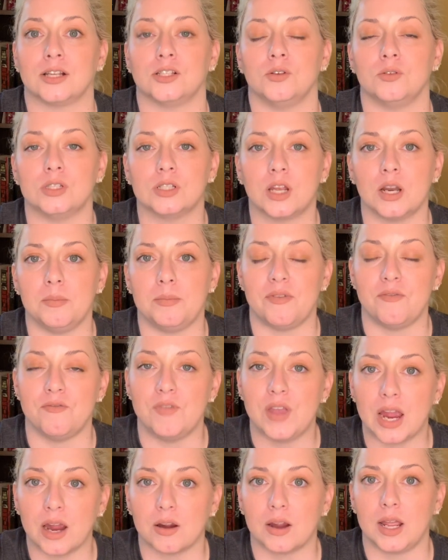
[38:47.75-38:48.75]
So it's going to be
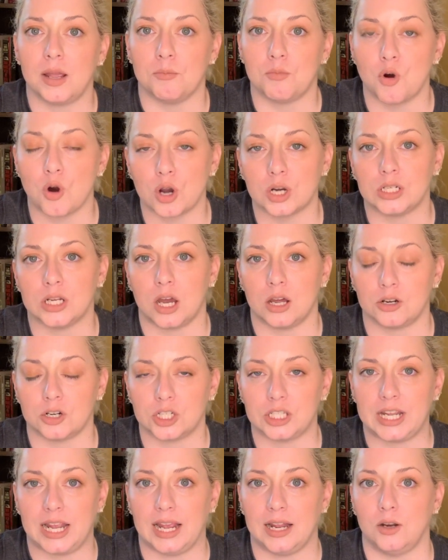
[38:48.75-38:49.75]
very important to
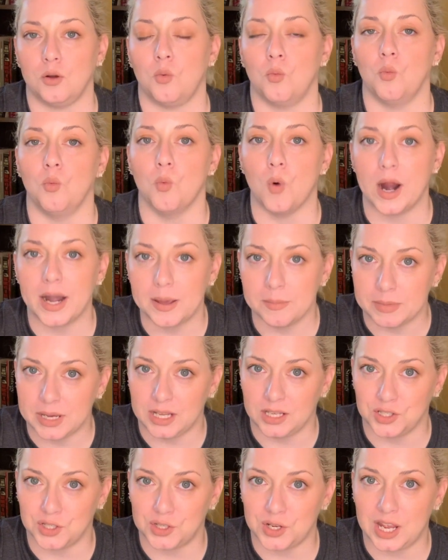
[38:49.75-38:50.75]
understand what it
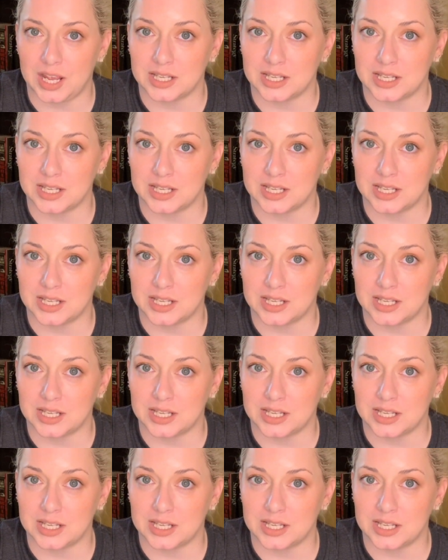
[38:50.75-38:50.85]
means,